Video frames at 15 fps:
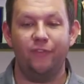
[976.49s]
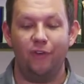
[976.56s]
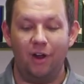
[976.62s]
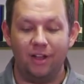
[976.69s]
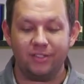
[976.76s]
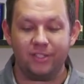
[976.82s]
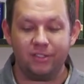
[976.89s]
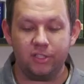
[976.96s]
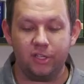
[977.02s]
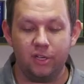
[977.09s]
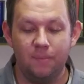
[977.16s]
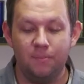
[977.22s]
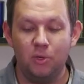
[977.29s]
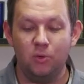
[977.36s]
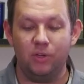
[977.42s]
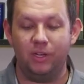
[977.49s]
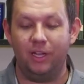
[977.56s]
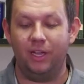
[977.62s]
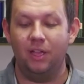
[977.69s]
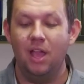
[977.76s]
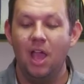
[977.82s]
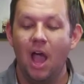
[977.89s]
For us as a
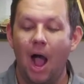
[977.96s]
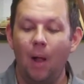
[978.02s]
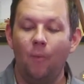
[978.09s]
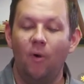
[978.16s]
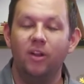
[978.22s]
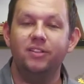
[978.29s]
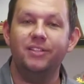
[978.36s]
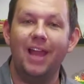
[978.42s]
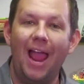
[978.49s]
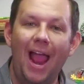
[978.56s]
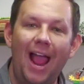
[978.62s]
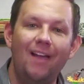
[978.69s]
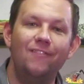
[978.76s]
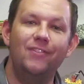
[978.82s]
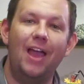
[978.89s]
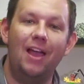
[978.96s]
community, I want us to have